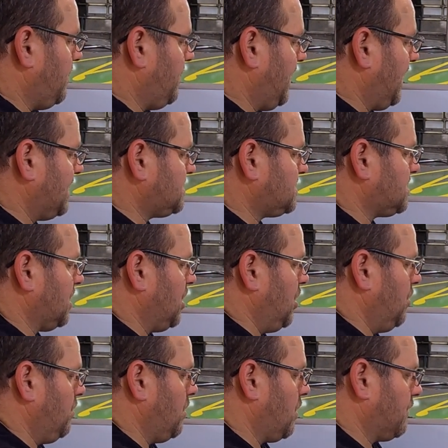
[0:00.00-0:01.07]
These
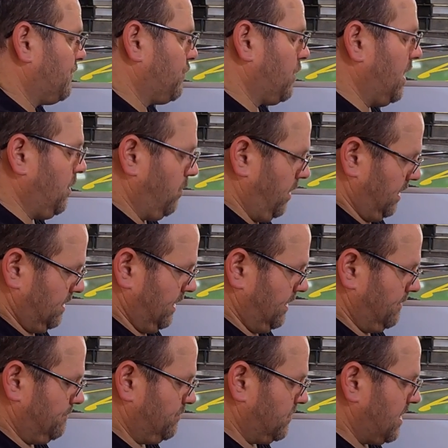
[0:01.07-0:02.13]
two are
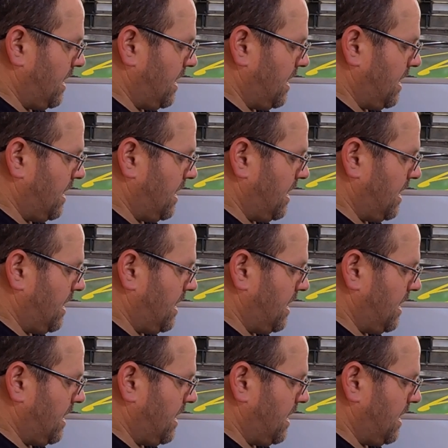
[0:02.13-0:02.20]
freewheeling.